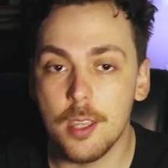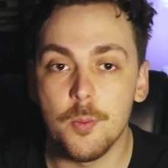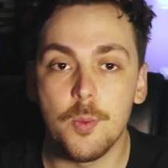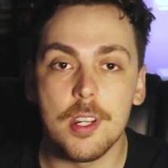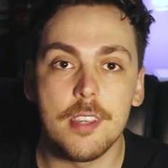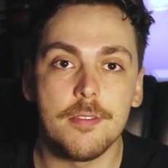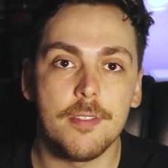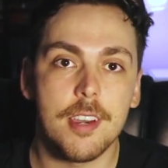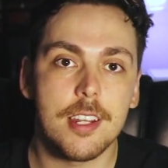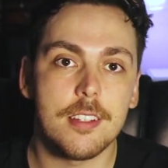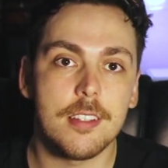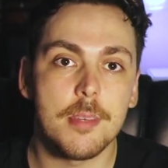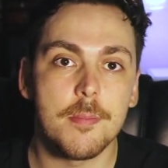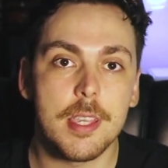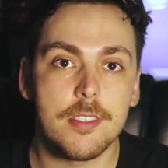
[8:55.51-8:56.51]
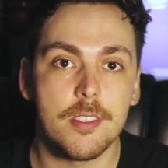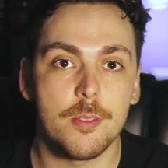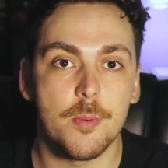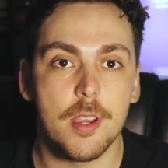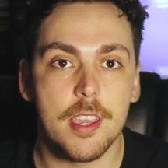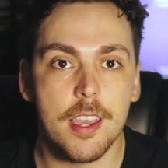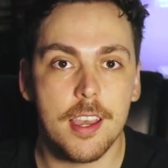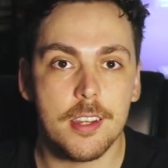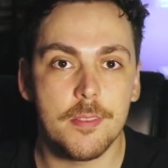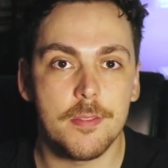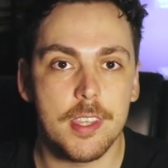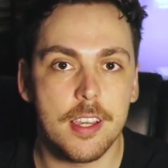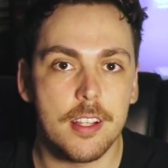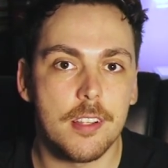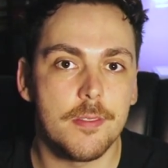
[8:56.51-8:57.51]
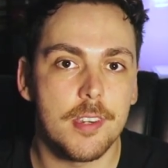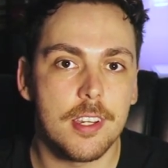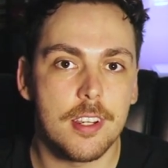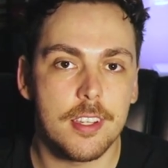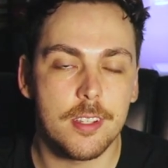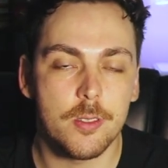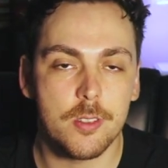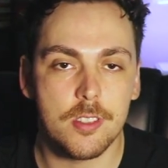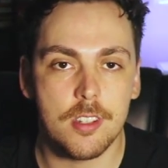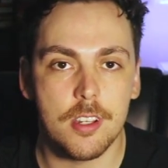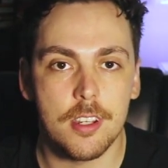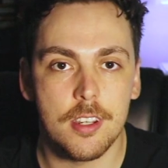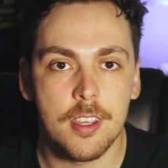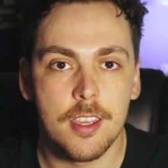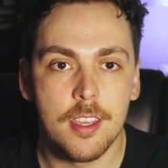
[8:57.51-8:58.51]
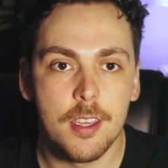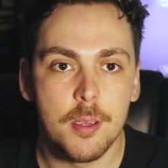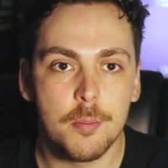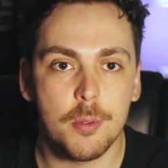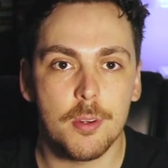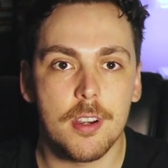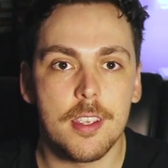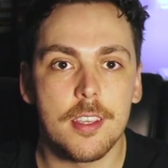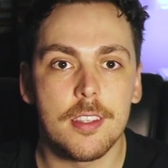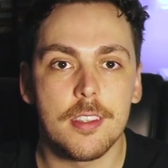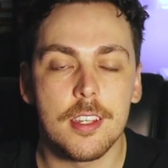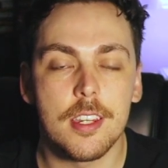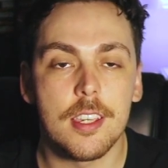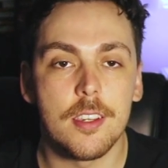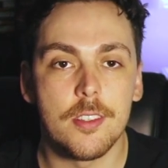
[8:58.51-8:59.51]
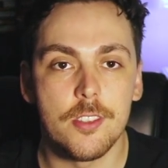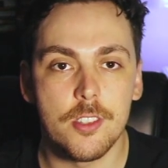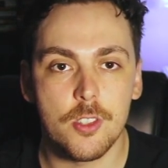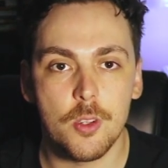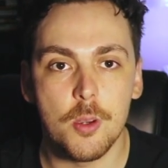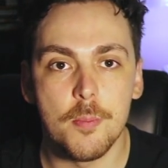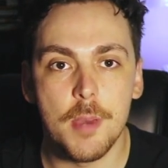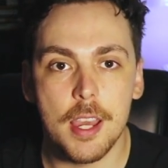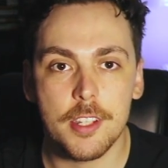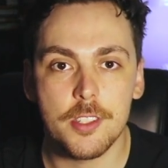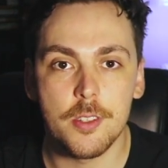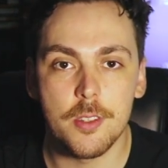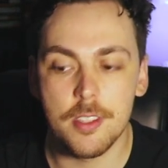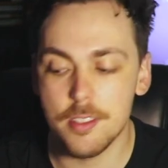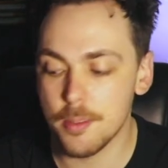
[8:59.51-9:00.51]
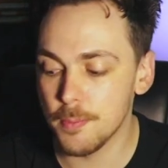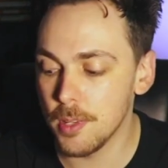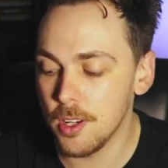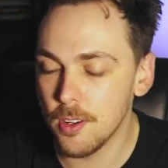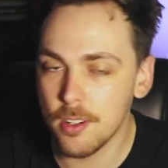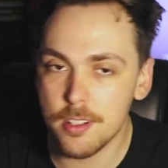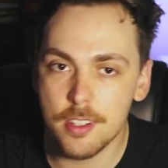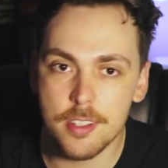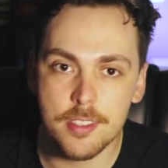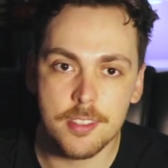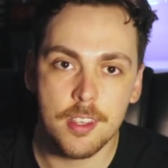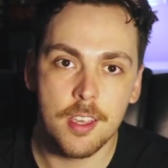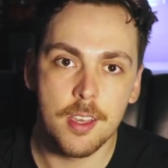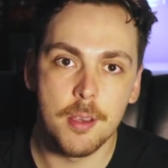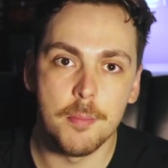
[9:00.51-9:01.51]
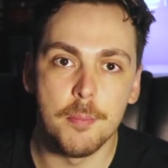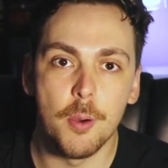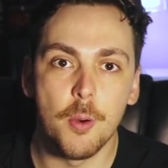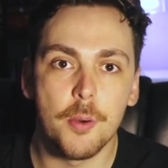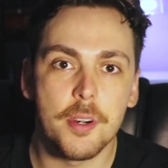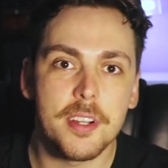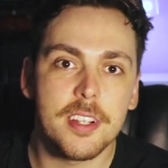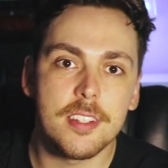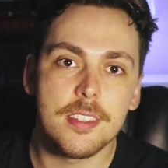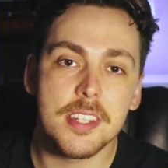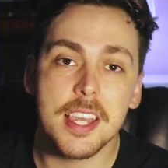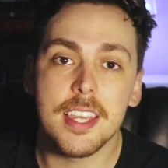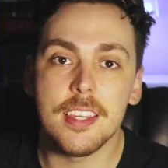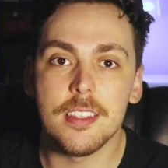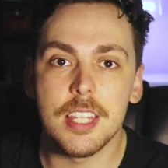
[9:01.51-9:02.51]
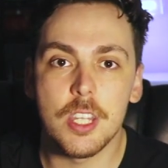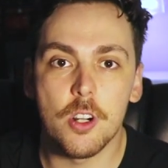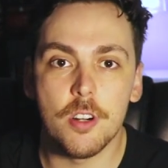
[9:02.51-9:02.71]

And when he finally makes his way out of the elevator, he'll start praying that he could just go back to his monotonous, boring day in the